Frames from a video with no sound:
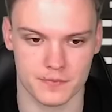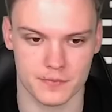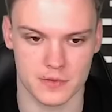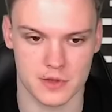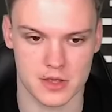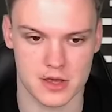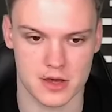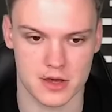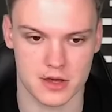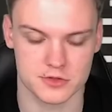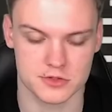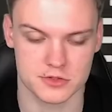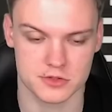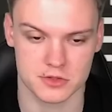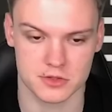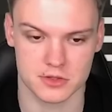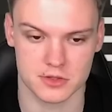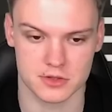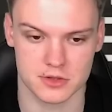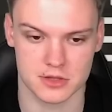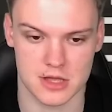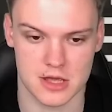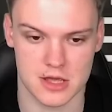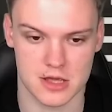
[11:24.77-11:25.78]
Yeah, just
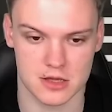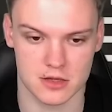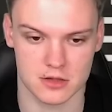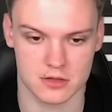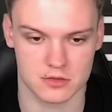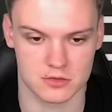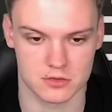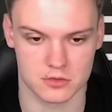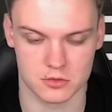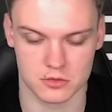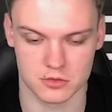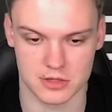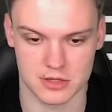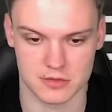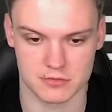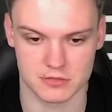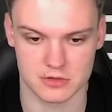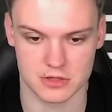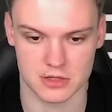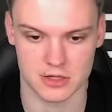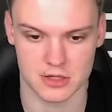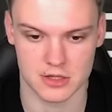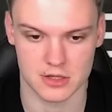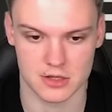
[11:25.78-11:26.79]
gonna take Rook
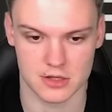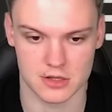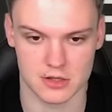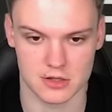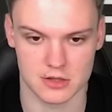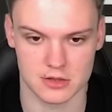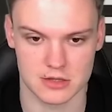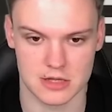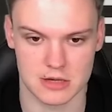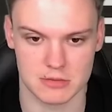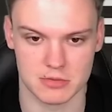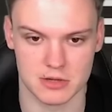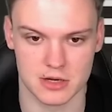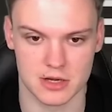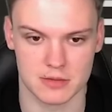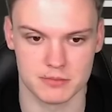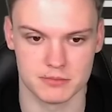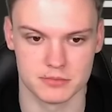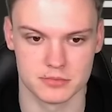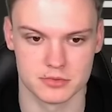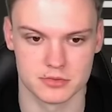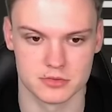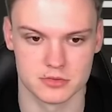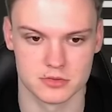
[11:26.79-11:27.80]
F3, double up.